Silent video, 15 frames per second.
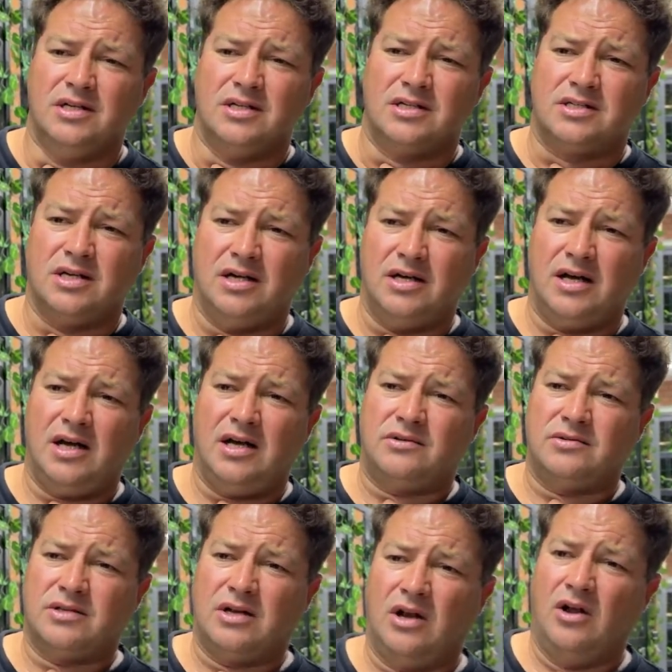So it
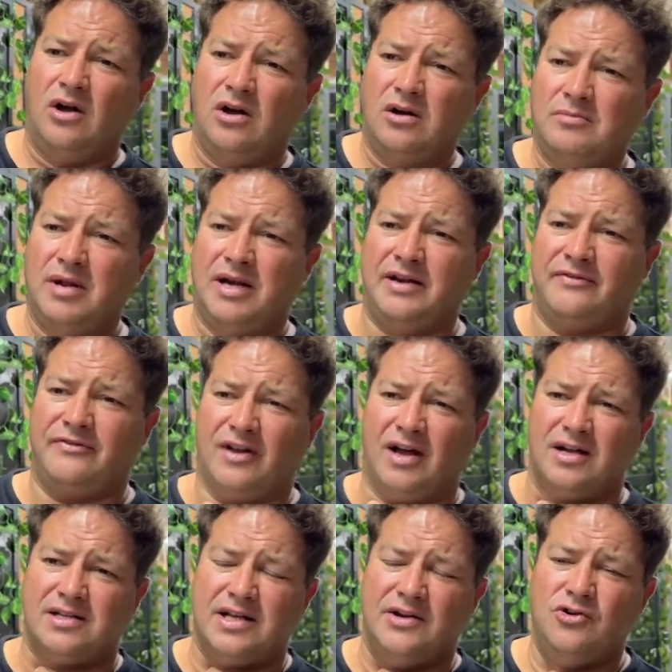was a long bloody
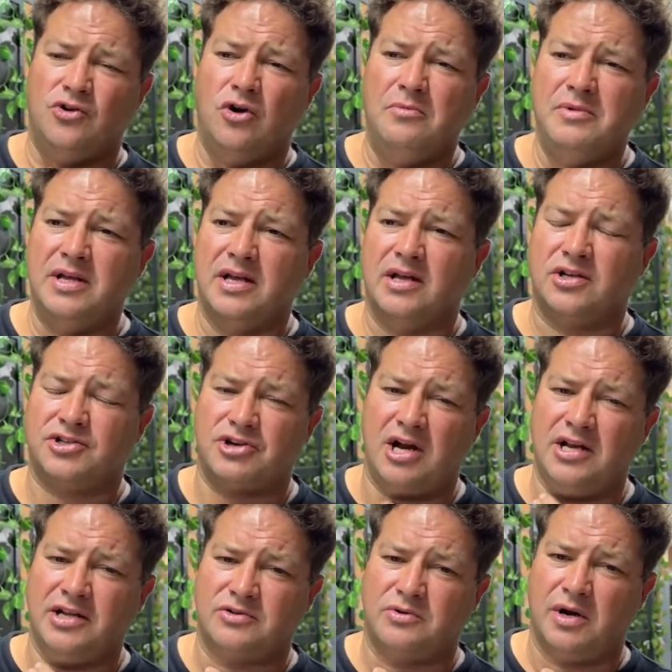flight, and normally
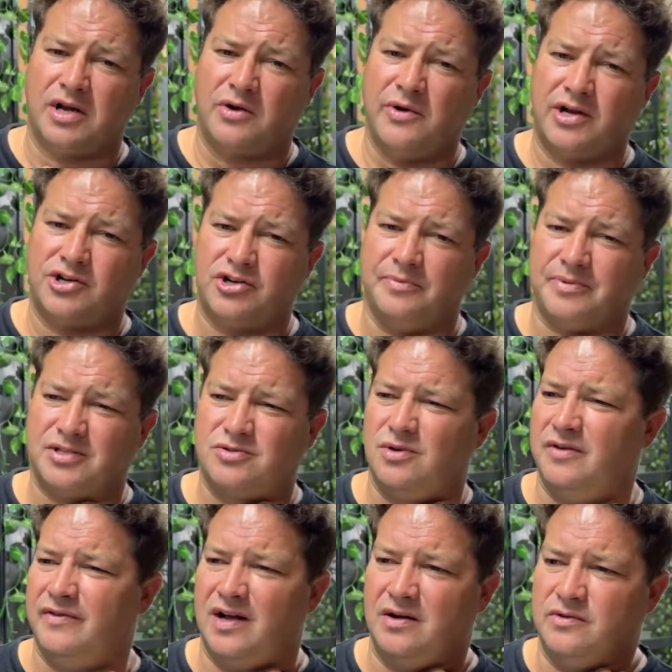Australia is quite a quick trip, it's
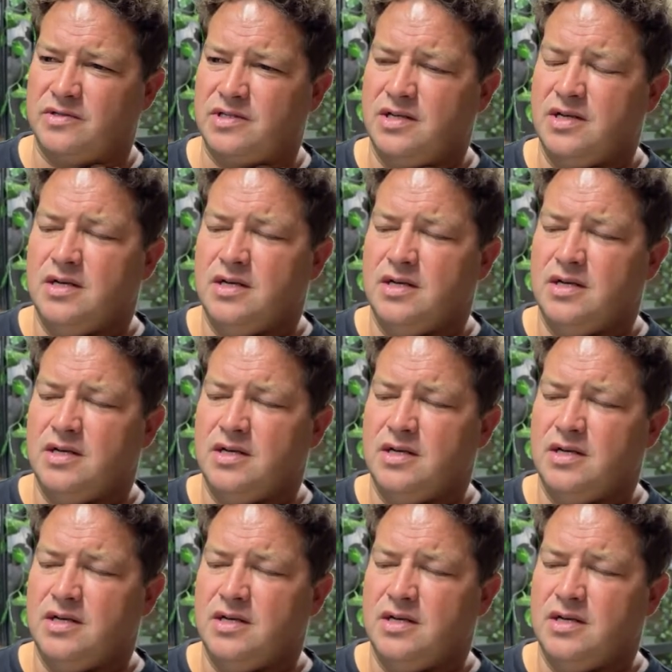12 hours.